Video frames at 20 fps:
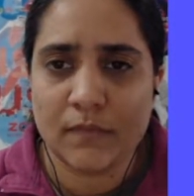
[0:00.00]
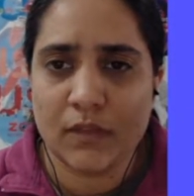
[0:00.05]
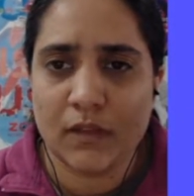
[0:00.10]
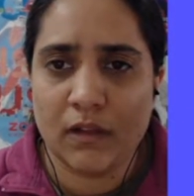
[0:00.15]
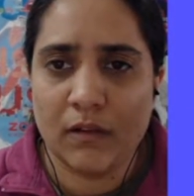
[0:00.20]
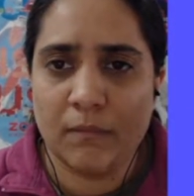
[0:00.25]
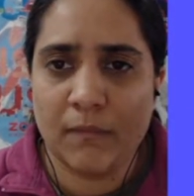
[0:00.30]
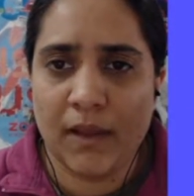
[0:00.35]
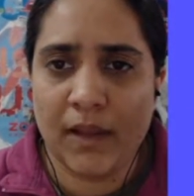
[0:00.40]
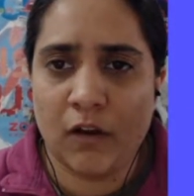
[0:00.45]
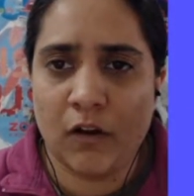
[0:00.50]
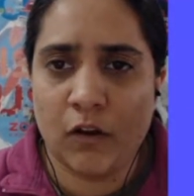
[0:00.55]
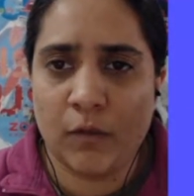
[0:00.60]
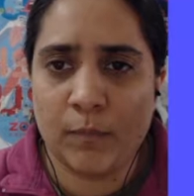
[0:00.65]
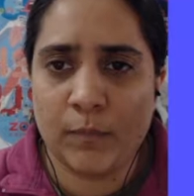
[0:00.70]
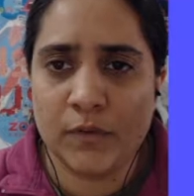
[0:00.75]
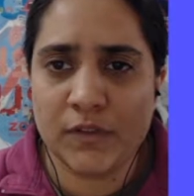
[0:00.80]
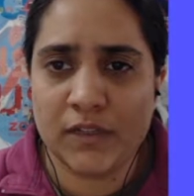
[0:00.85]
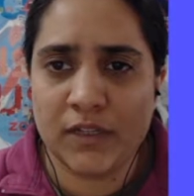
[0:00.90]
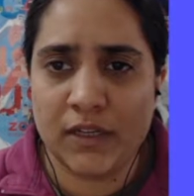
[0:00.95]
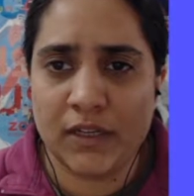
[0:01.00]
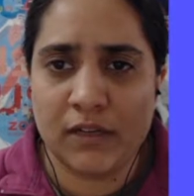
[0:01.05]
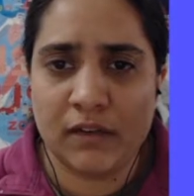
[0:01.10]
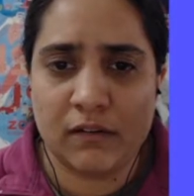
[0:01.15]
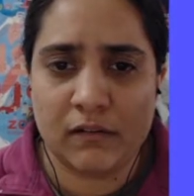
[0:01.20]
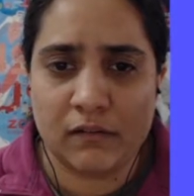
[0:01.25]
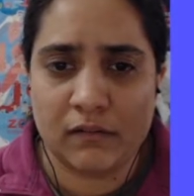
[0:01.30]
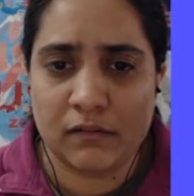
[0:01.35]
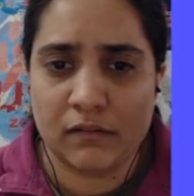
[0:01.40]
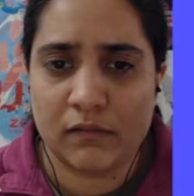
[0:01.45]
my
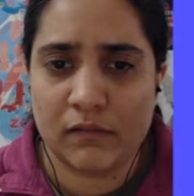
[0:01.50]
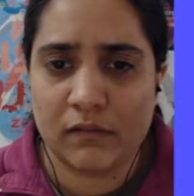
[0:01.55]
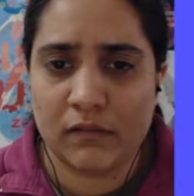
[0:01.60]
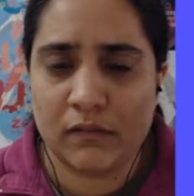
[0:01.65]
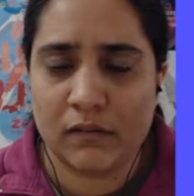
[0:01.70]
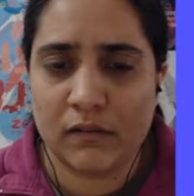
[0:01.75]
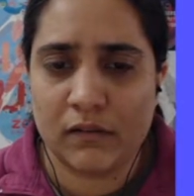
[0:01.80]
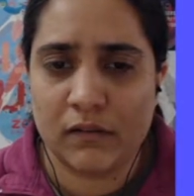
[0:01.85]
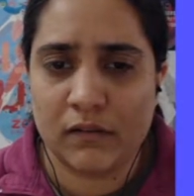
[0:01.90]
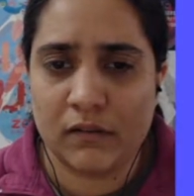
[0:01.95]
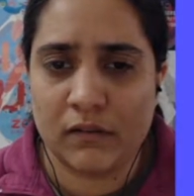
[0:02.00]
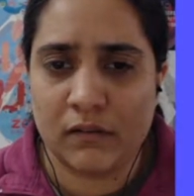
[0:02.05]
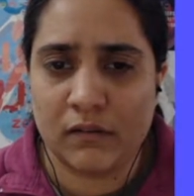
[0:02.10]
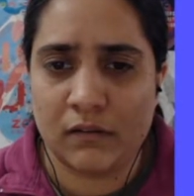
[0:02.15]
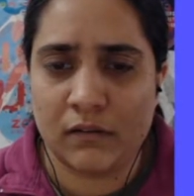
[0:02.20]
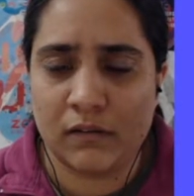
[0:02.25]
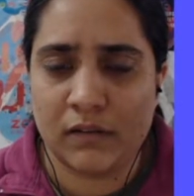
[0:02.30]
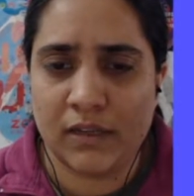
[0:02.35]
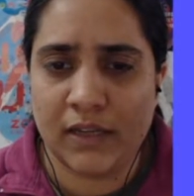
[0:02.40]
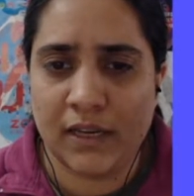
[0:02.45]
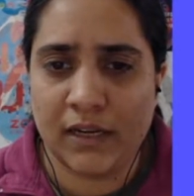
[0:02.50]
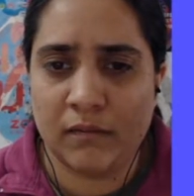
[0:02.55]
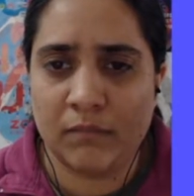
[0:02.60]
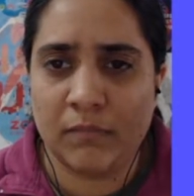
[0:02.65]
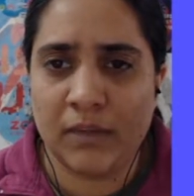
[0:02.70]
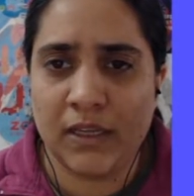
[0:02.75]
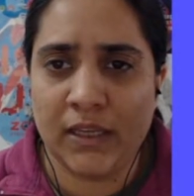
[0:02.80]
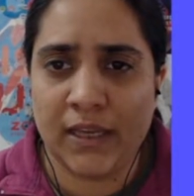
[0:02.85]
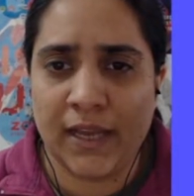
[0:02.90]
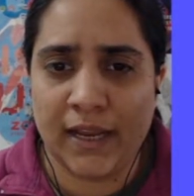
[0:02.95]
opposite can
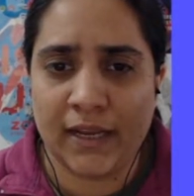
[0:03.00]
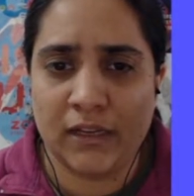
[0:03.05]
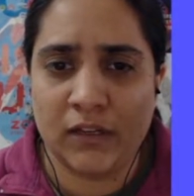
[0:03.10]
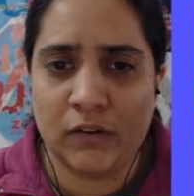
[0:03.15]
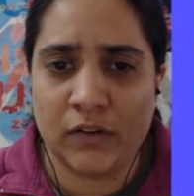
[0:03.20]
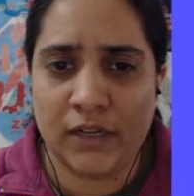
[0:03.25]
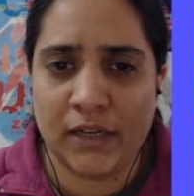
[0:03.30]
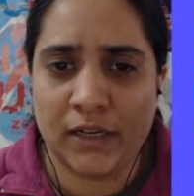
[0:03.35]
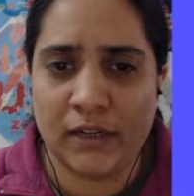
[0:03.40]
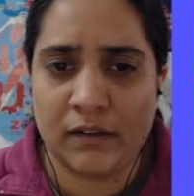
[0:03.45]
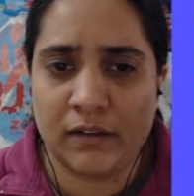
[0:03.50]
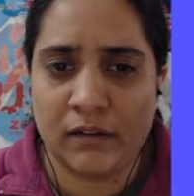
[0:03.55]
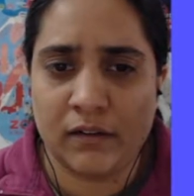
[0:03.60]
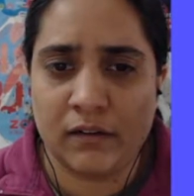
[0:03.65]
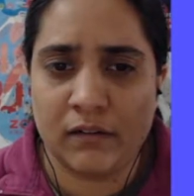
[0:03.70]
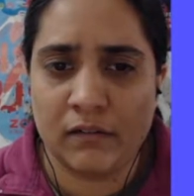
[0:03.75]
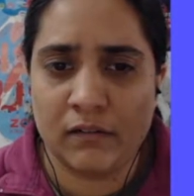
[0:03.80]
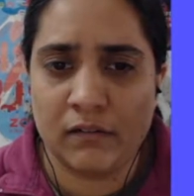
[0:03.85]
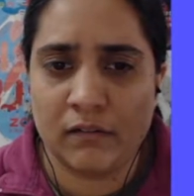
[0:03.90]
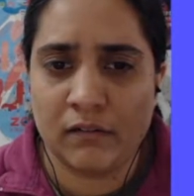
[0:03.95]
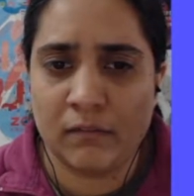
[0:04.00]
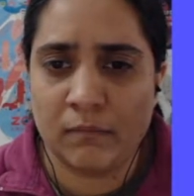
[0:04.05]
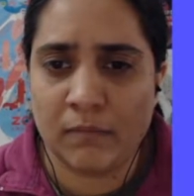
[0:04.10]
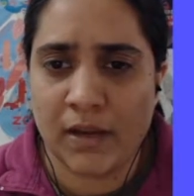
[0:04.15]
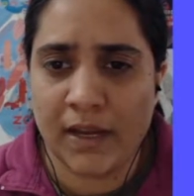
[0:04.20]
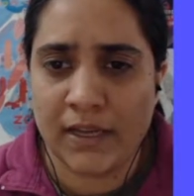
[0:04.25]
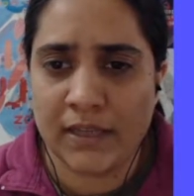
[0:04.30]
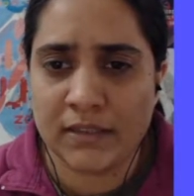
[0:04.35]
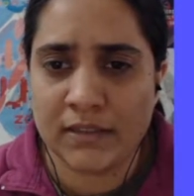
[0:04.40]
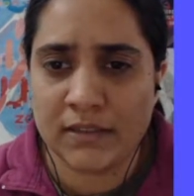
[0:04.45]
be calculated
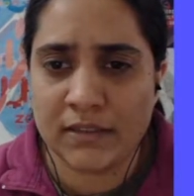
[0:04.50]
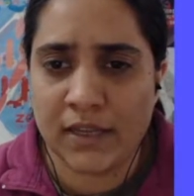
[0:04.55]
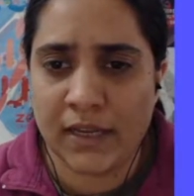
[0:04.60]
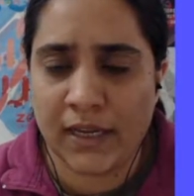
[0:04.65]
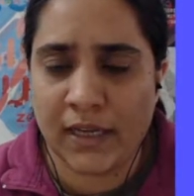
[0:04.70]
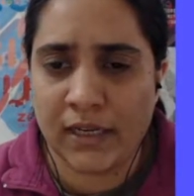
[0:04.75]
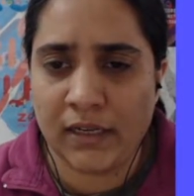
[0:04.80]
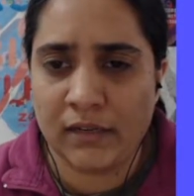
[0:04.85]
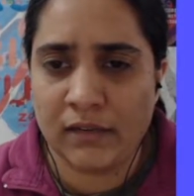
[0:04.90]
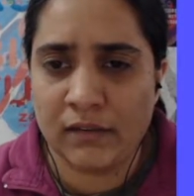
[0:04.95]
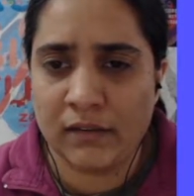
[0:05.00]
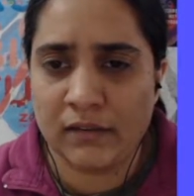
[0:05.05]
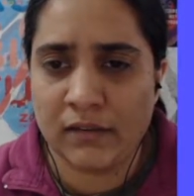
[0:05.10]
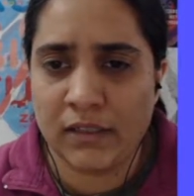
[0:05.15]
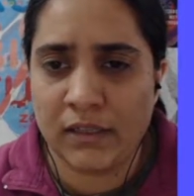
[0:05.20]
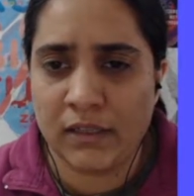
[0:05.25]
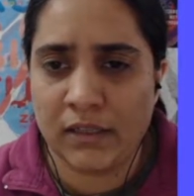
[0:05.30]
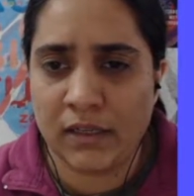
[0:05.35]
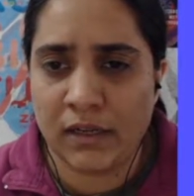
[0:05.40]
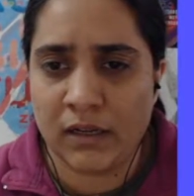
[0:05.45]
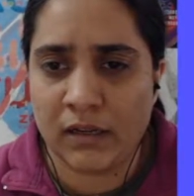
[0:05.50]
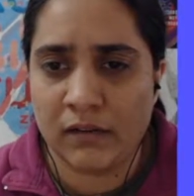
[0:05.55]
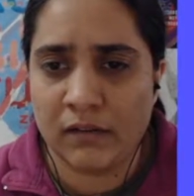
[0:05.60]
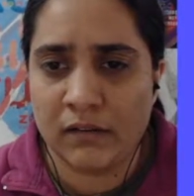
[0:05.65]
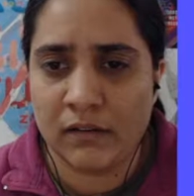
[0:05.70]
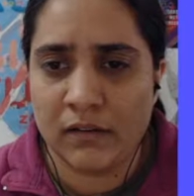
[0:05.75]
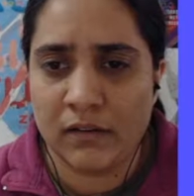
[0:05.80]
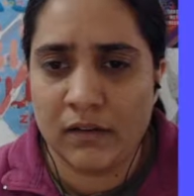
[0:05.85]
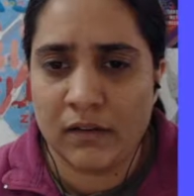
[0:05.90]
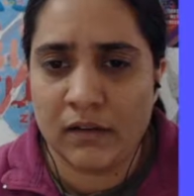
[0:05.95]
by sine theta
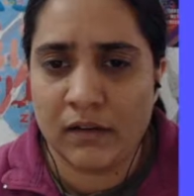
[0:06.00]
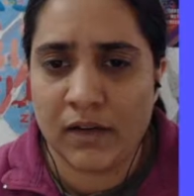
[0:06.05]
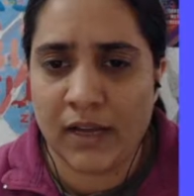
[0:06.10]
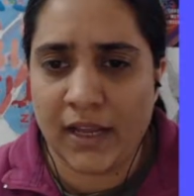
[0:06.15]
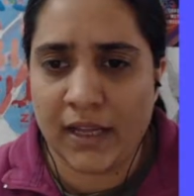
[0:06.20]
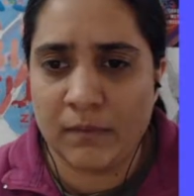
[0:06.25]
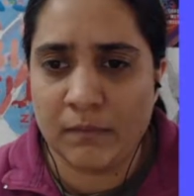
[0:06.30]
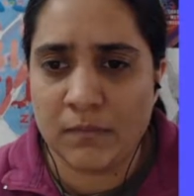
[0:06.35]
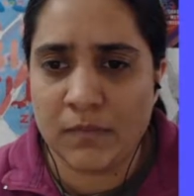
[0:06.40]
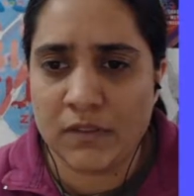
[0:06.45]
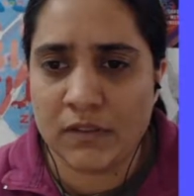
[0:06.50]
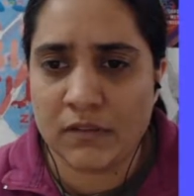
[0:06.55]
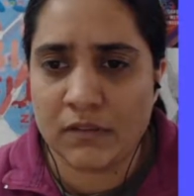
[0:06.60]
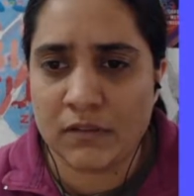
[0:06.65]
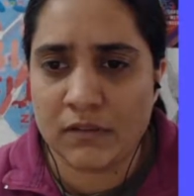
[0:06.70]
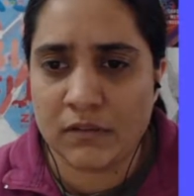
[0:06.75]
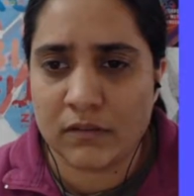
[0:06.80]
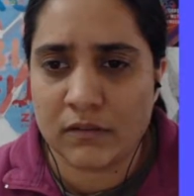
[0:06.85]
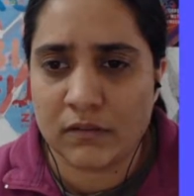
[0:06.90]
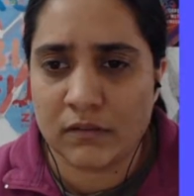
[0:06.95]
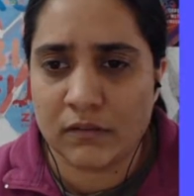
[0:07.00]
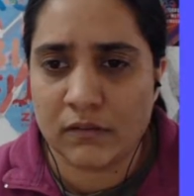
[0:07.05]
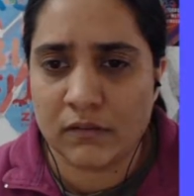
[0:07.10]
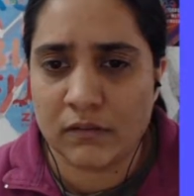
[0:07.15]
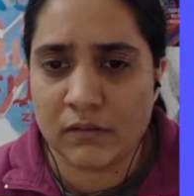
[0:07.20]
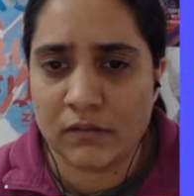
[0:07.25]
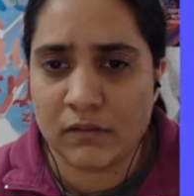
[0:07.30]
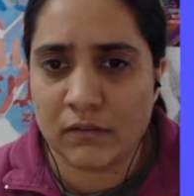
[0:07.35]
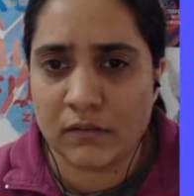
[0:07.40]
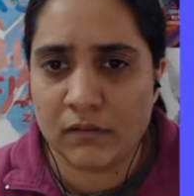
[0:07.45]
times
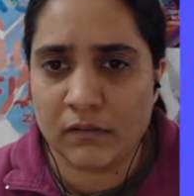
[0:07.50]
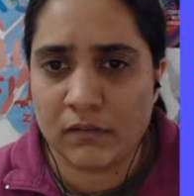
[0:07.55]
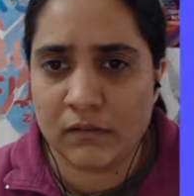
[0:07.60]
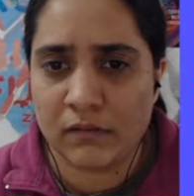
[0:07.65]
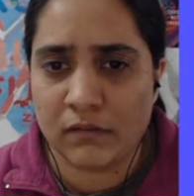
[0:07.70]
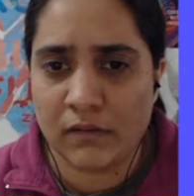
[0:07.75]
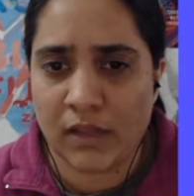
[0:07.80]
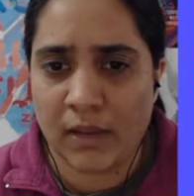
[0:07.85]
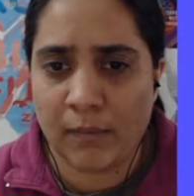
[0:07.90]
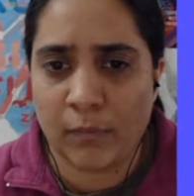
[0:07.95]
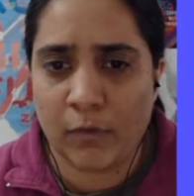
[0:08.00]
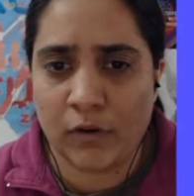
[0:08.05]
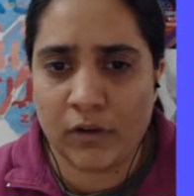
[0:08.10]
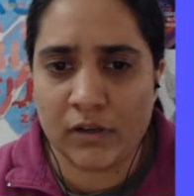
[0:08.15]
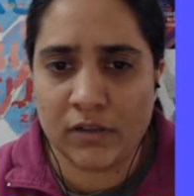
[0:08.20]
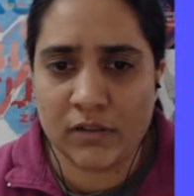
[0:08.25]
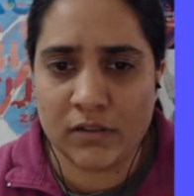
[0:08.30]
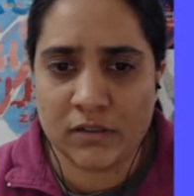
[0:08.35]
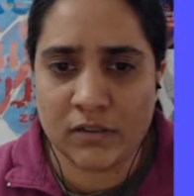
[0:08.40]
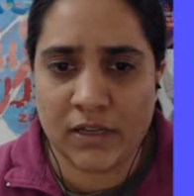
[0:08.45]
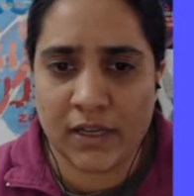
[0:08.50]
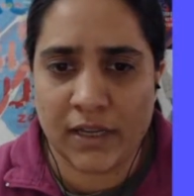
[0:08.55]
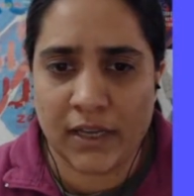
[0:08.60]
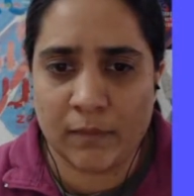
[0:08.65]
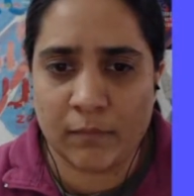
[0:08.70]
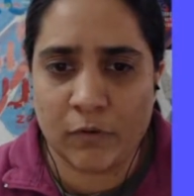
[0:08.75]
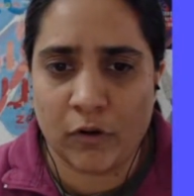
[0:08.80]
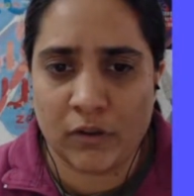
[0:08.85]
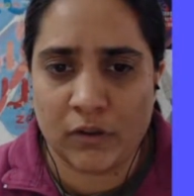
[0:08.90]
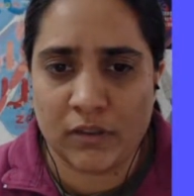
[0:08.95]
hypotenuse, like I
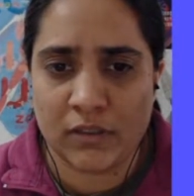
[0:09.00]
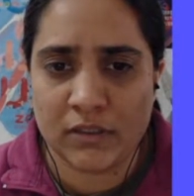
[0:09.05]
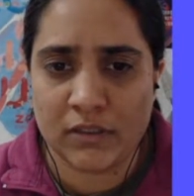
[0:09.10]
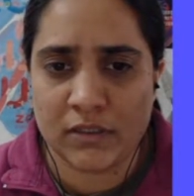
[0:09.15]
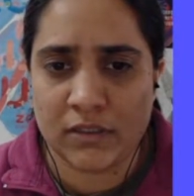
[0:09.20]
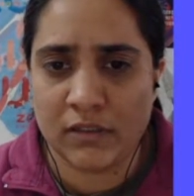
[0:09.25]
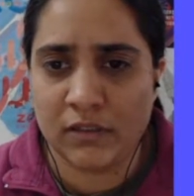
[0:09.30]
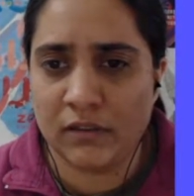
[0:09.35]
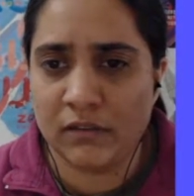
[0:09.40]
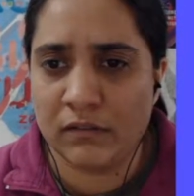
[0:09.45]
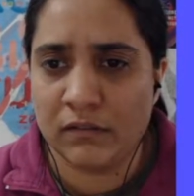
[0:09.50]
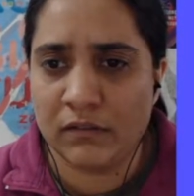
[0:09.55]
brought this here,